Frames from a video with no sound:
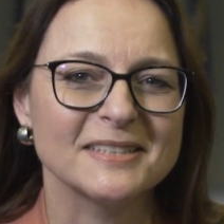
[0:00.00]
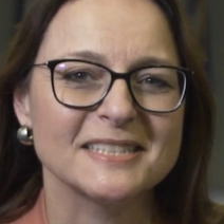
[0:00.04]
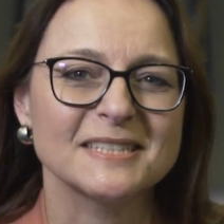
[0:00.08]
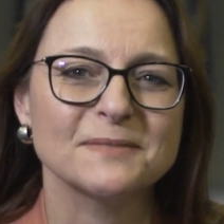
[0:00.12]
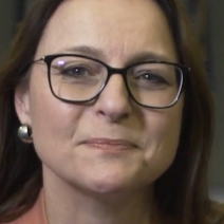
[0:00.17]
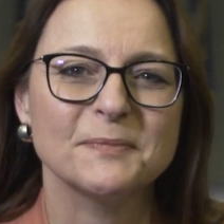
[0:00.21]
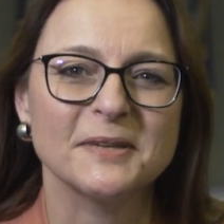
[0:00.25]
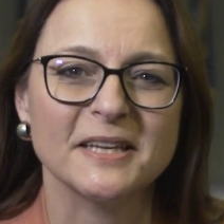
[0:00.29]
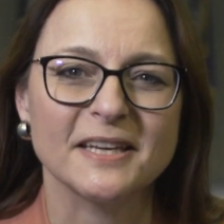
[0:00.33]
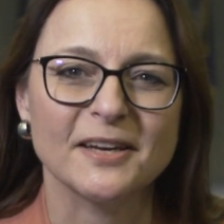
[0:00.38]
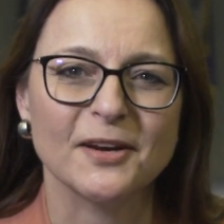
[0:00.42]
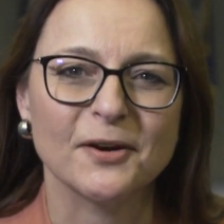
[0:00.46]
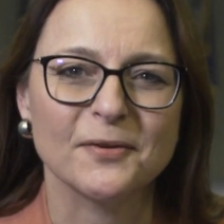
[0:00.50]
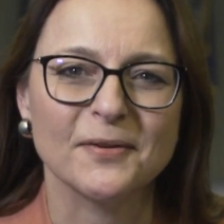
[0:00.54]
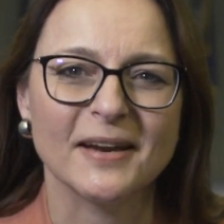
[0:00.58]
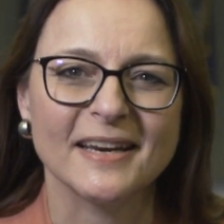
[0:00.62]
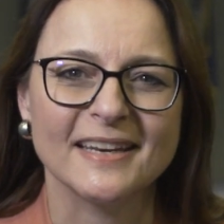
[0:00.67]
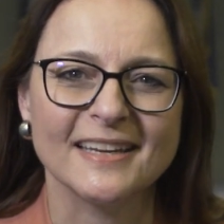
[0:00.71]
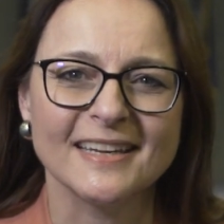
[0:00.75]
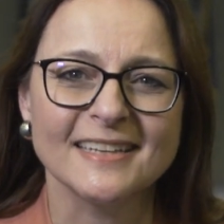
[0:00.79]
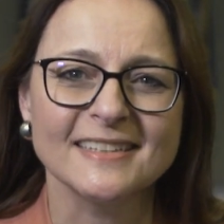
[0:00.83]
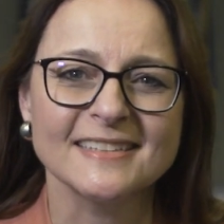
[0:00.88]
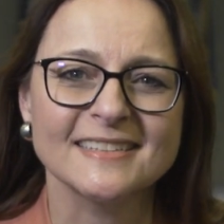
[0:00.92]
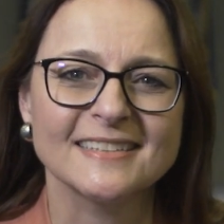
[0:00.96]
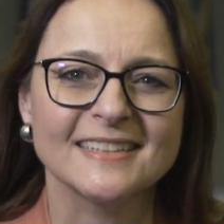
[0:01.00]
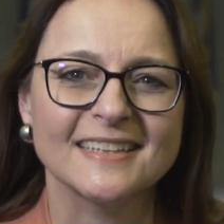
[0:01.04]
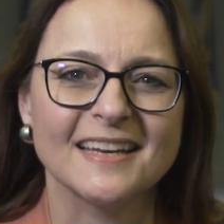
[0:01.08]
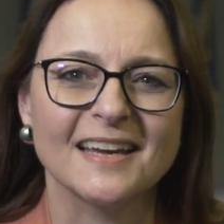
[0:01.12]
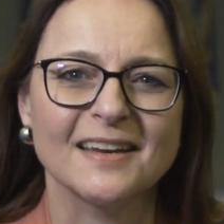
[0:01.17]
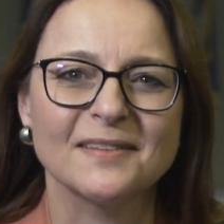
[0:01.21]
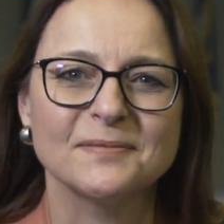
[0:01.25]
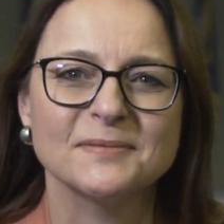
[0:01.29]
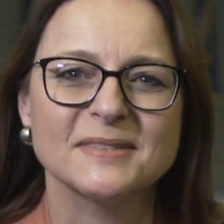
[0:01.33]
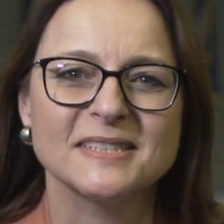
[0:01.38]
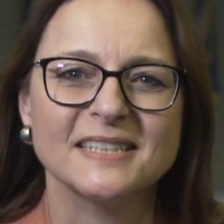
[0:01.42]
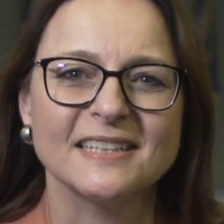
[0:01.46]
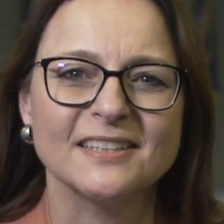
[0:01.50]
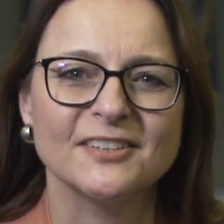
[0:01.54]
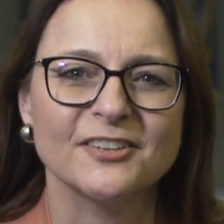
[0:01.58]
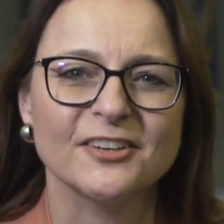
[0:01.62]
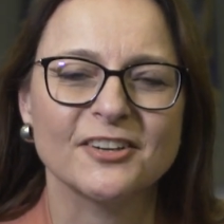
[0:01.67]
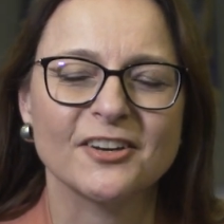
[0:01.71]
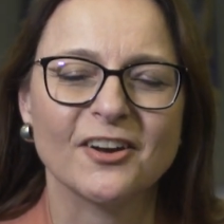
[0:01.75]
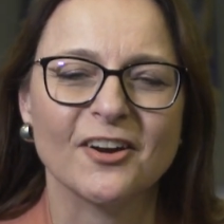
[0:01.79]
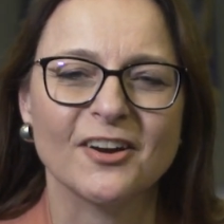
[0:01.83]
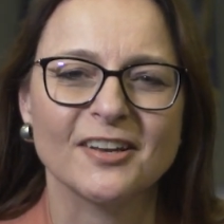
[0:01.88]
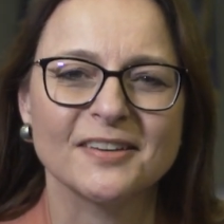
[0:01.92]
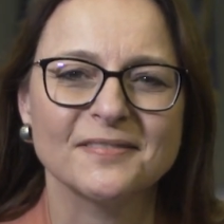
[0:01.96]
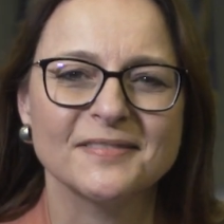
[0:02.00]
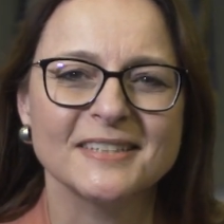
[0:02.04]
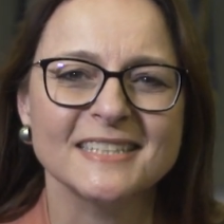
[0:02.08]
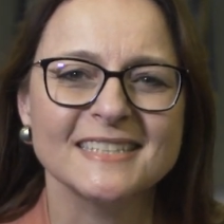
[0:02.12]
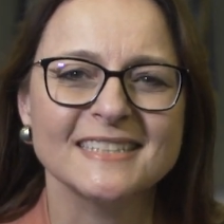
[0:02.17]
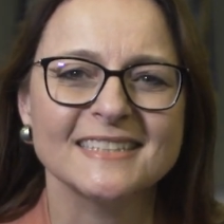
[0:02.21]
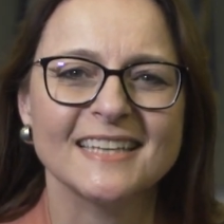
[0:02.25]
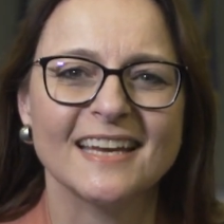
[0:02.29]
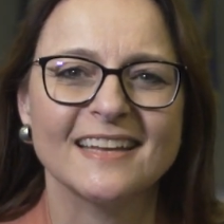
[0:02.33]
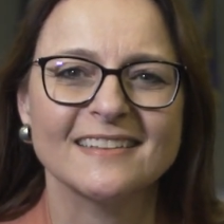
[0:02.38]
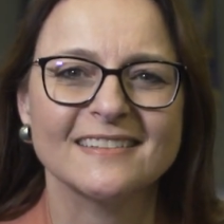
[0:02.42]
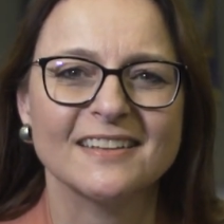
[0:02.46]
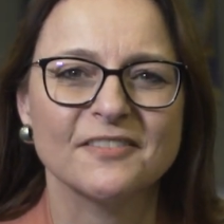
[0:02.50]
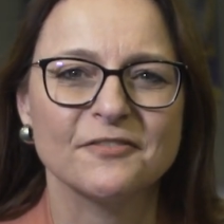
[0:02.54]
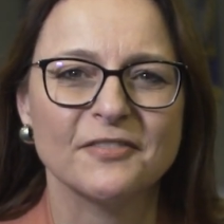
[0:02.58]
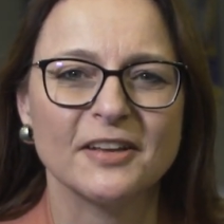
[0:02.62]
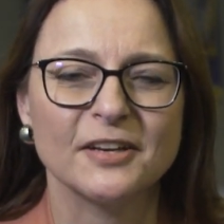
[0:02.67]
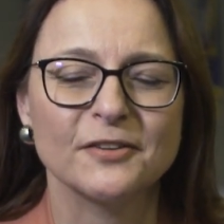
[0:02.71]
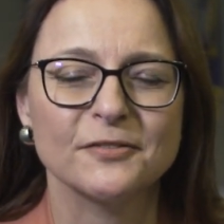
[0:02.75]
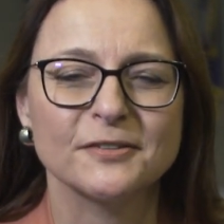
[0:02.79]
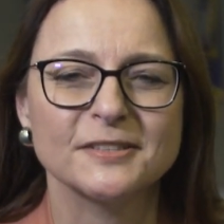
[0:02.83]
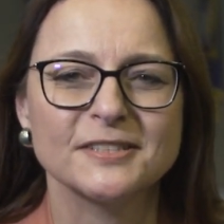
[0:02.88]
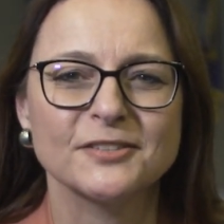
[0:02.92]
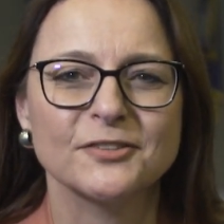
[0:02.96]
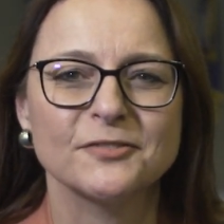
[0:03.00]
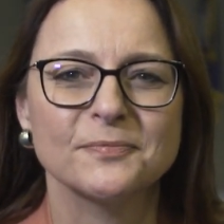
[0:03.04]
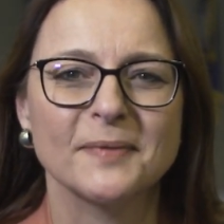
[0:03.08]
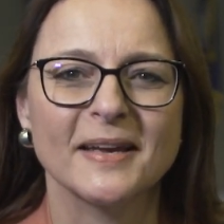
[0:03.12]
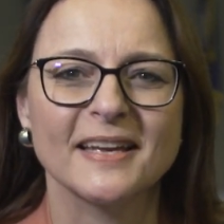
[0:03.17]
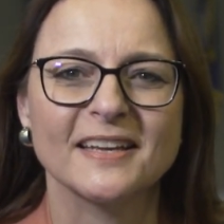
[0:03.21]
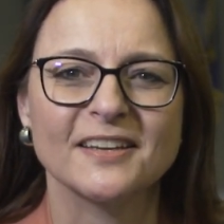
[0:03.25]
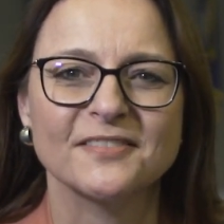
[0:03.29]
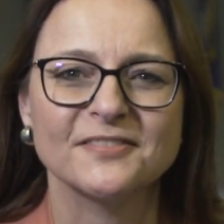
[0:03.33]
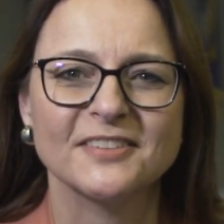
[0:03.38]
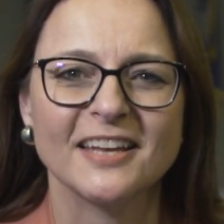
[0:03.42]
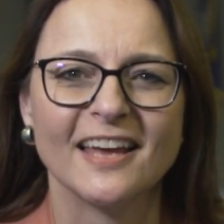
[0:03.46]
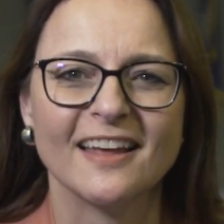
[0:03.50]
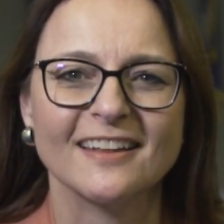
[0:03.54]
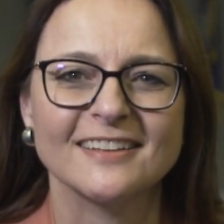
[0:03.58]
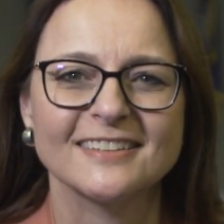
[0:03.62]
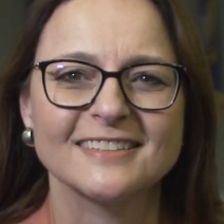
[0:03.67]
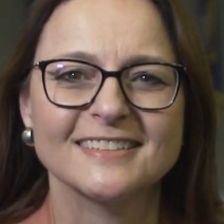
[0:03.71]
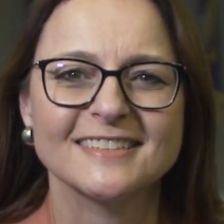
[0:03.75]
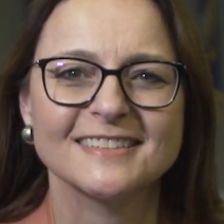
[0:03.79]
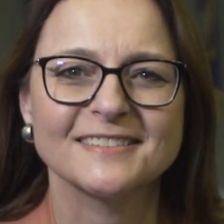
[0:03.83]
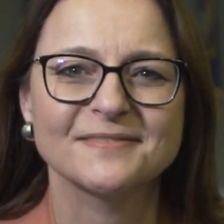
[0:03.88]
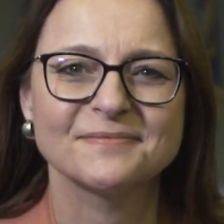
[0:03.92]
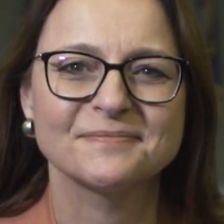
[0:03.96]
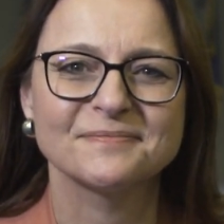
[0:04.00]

is Pia Orrenius, and I'm Senior Economist at the Federal Reserve Bank of Dallas.